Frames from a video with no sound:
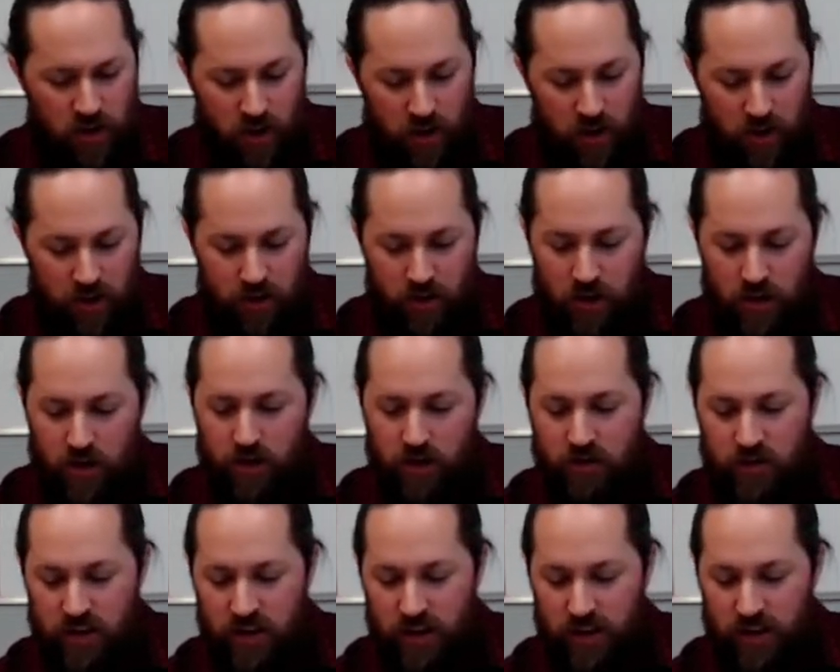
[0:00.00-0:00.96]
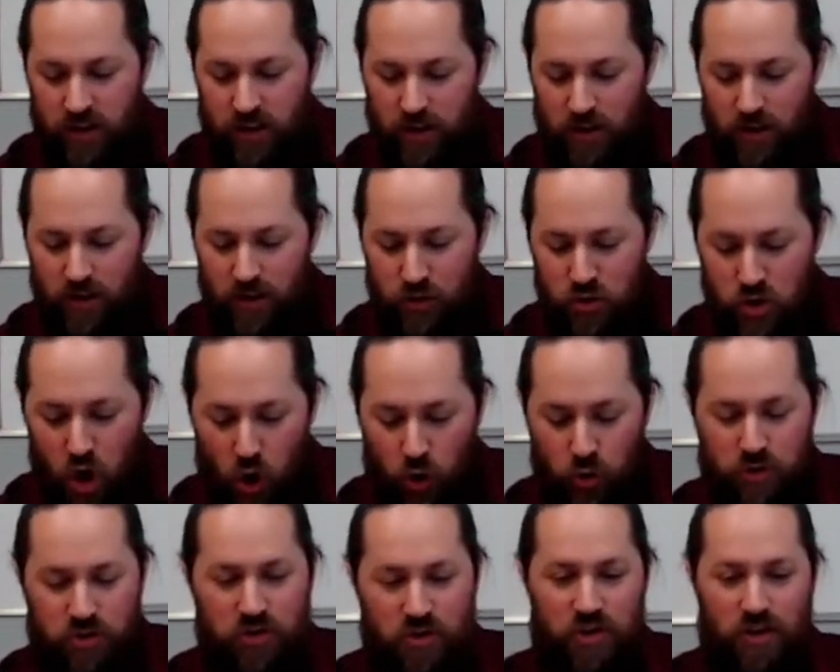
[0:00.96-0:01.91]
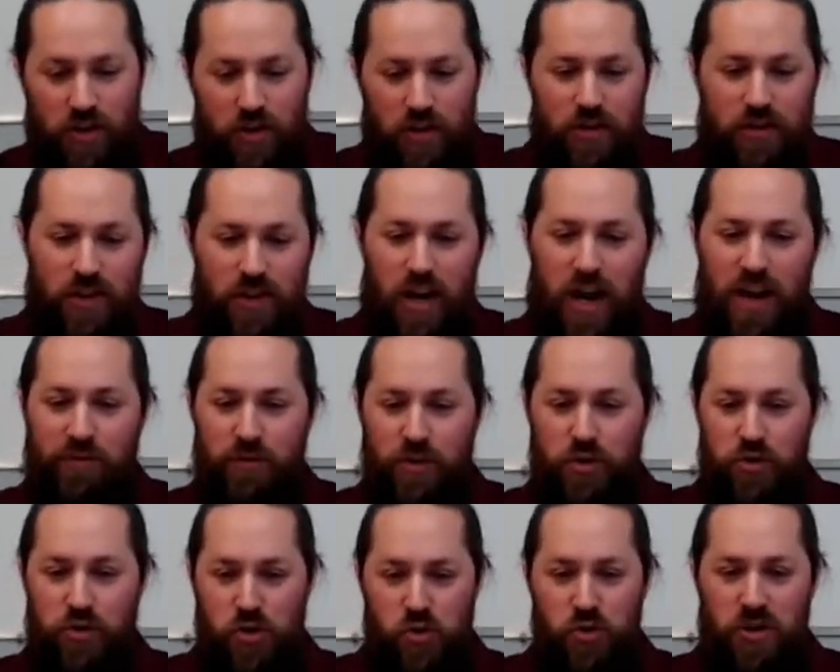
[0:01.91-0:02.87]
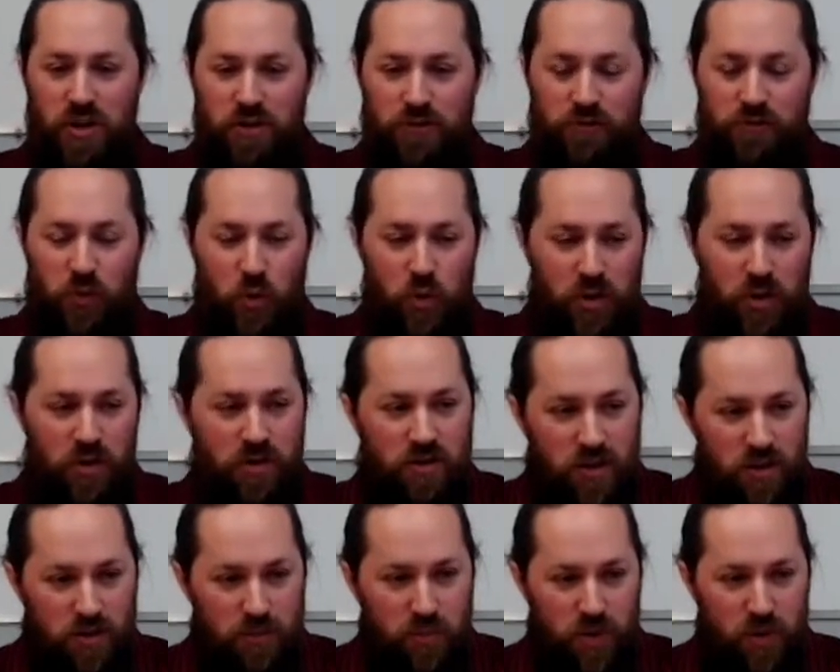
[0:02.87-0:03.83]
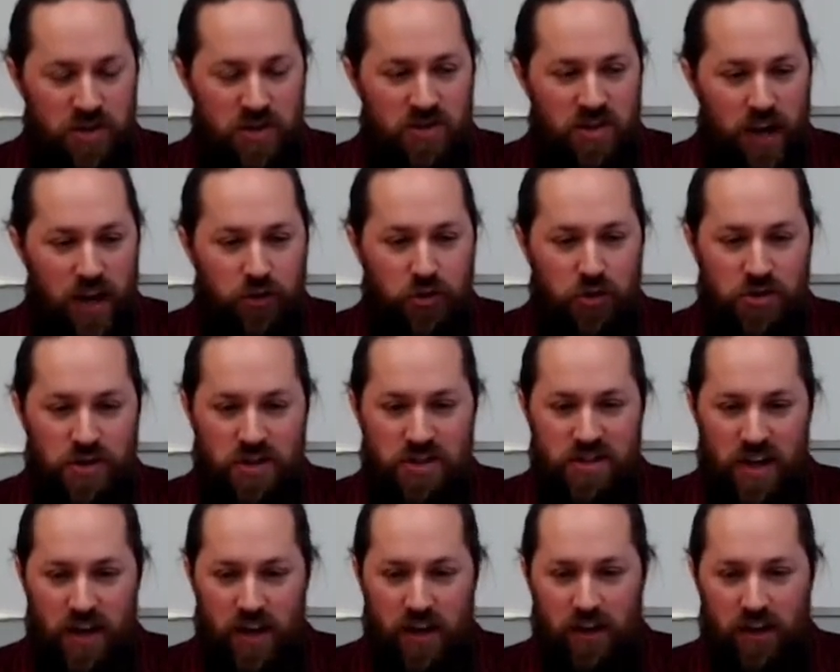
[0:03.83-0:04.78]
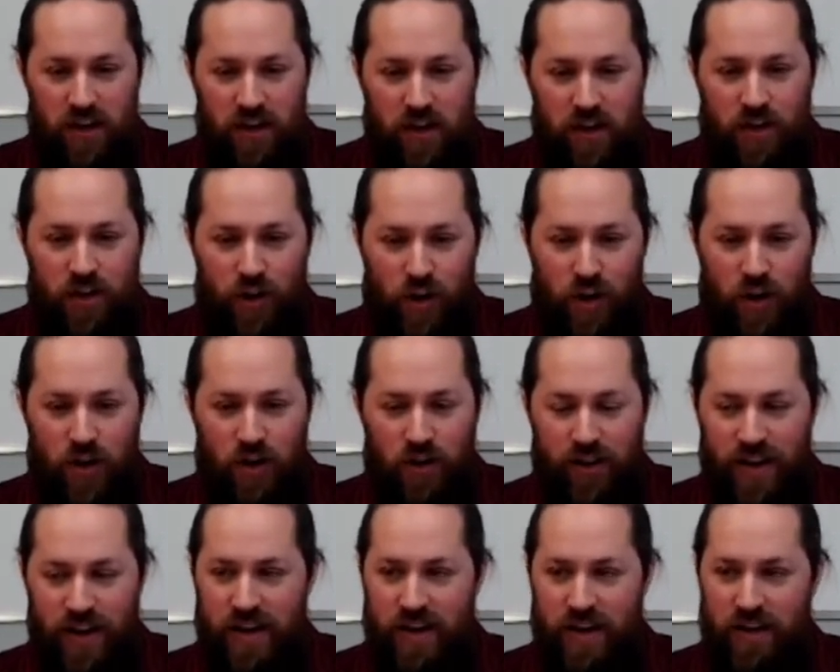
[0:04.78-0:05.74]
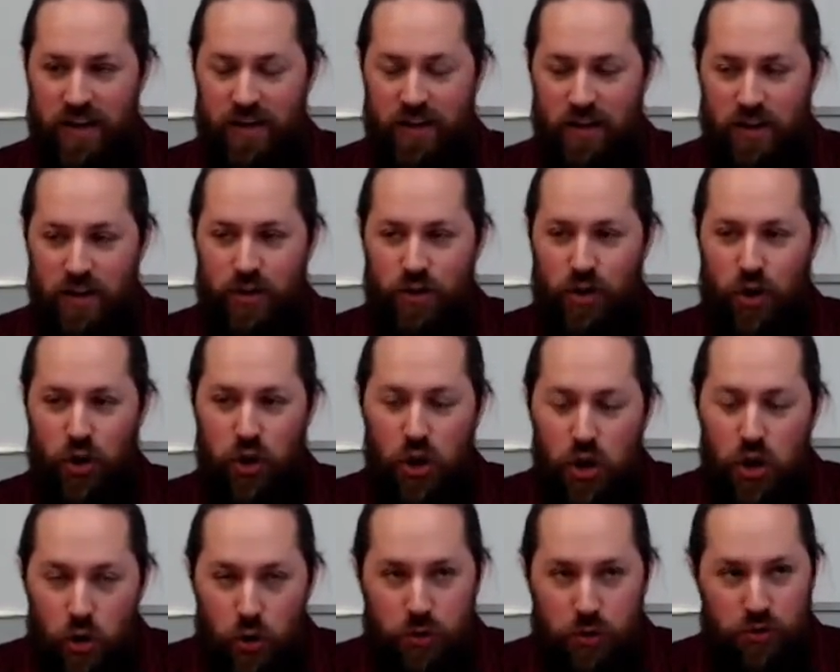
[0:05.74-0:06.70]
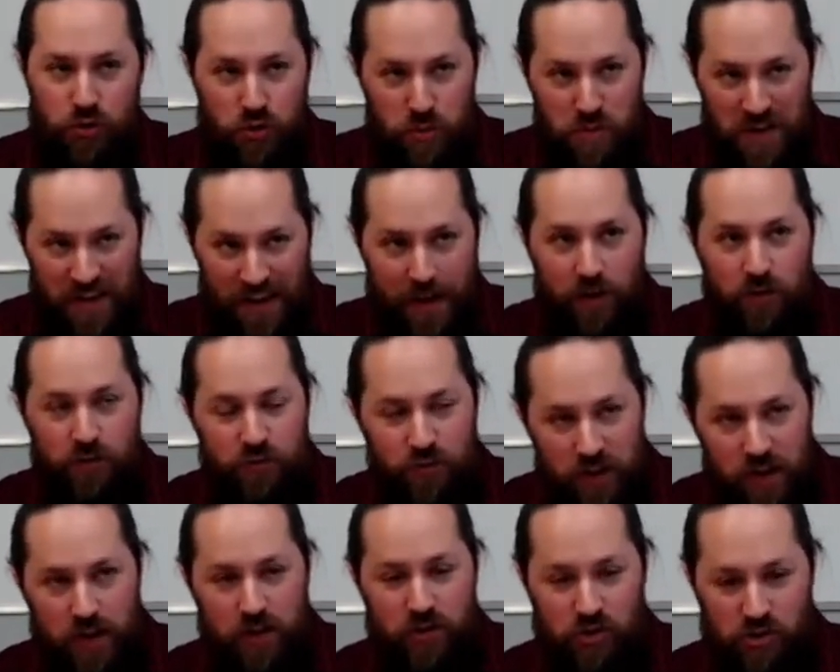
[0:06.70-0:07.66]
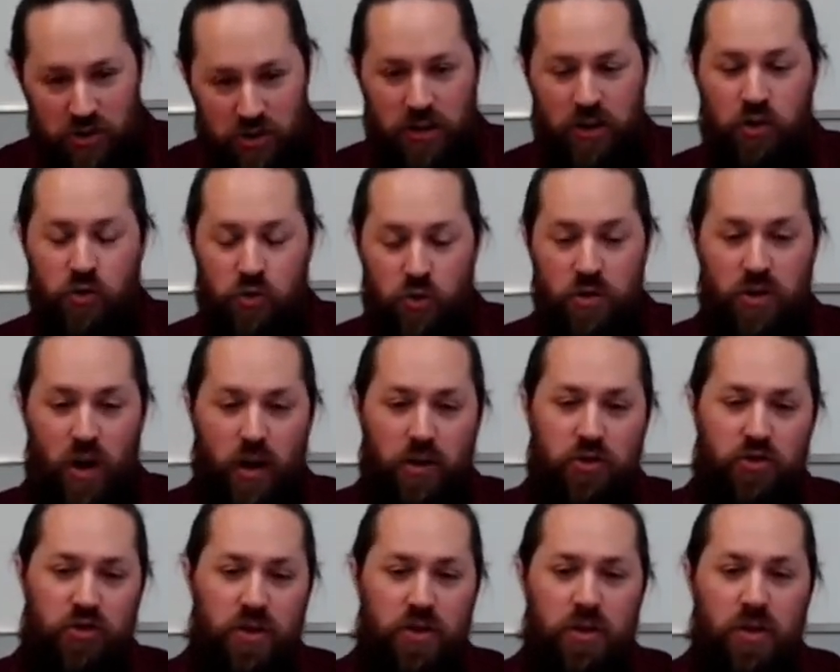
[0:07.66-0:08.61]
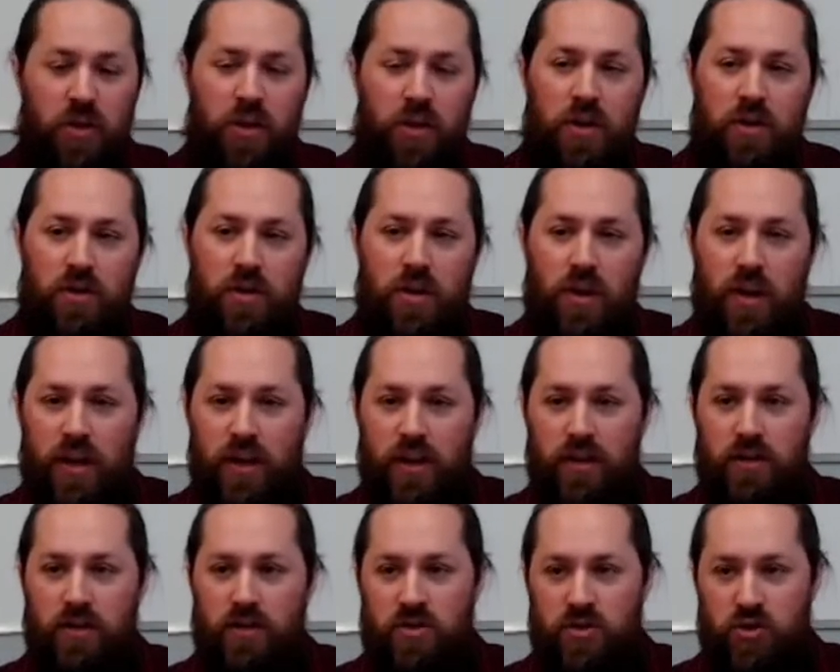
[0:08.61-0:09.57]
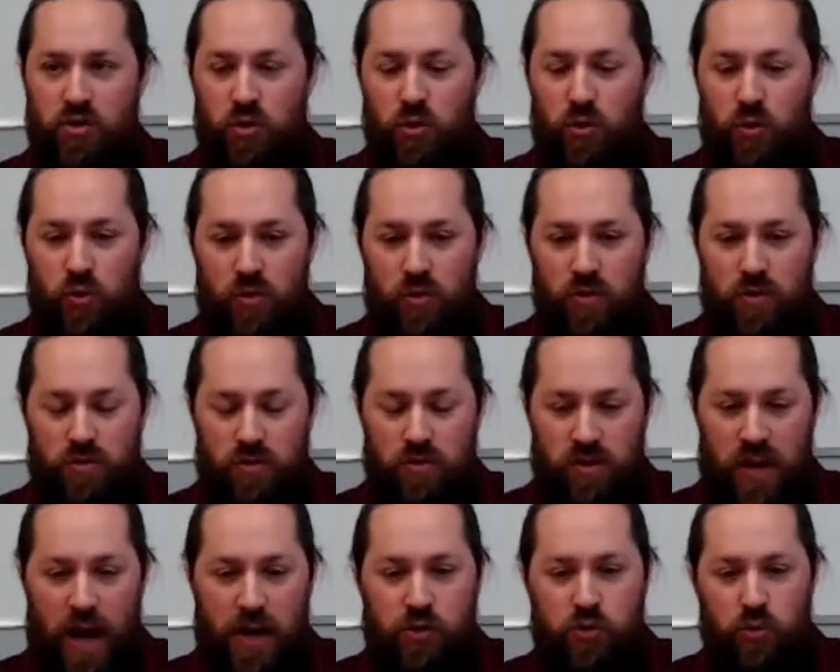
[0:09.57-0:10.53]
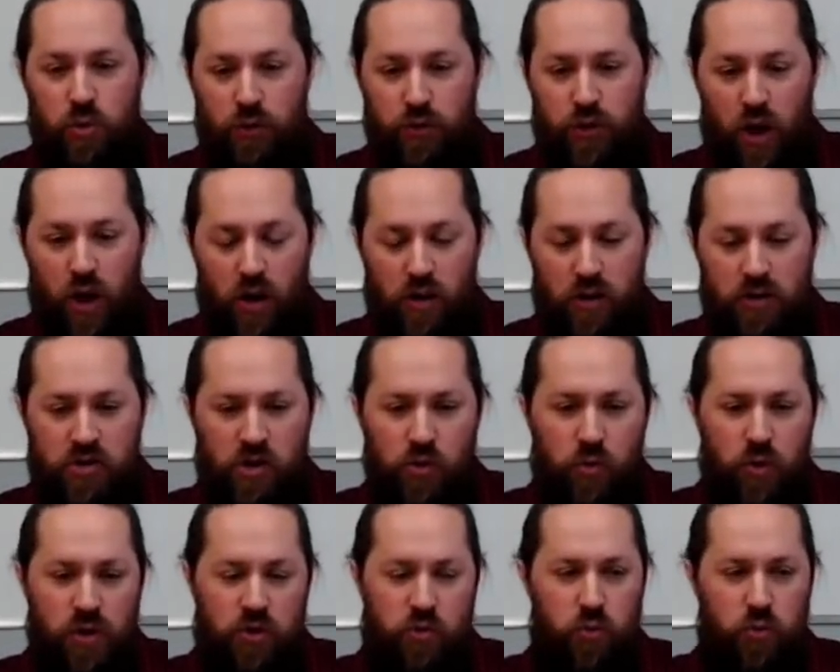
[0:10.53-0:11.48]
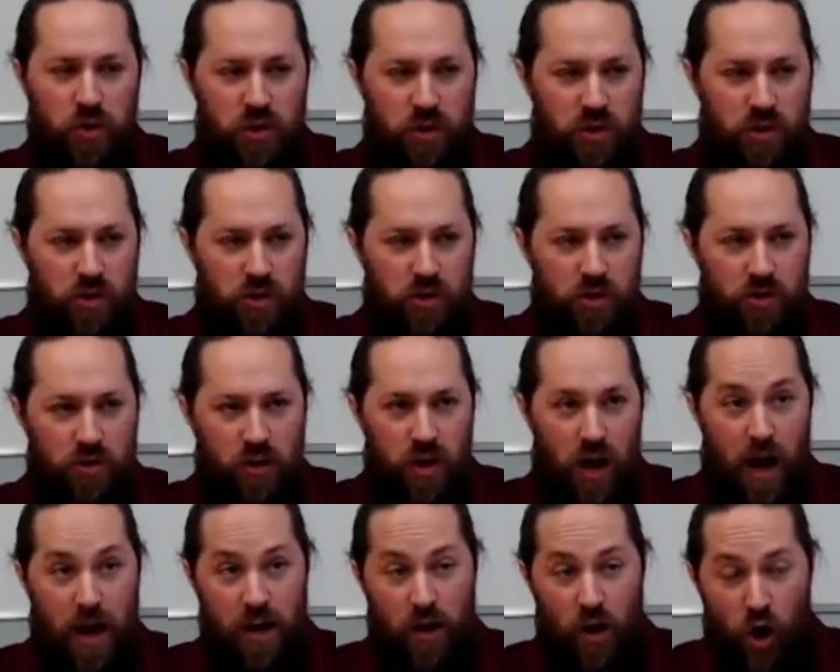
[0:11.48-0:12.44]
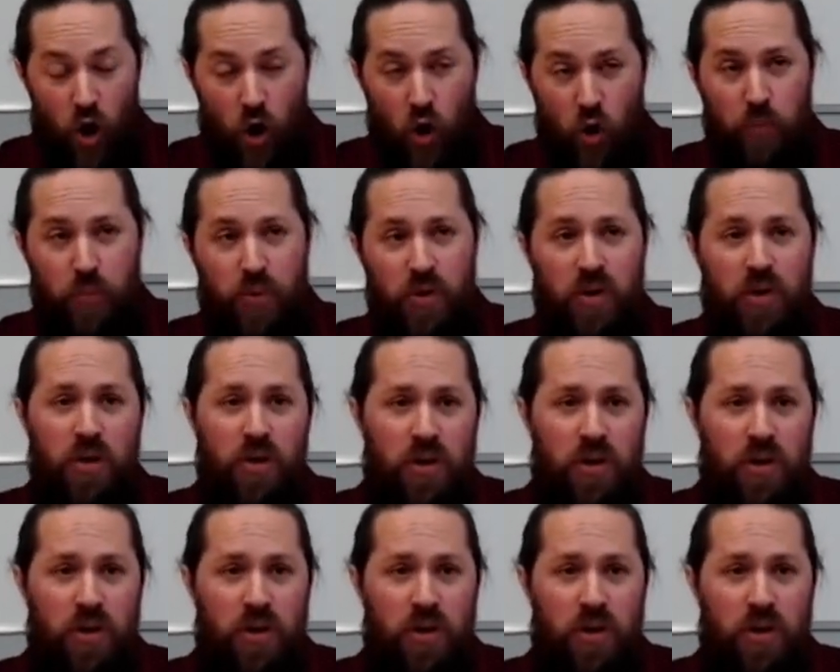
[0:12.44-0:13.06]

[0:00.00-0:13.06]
Uh, the notes that I was using for the presentation today are a close to being finished introduction uh, to natural theology, which will, I hope,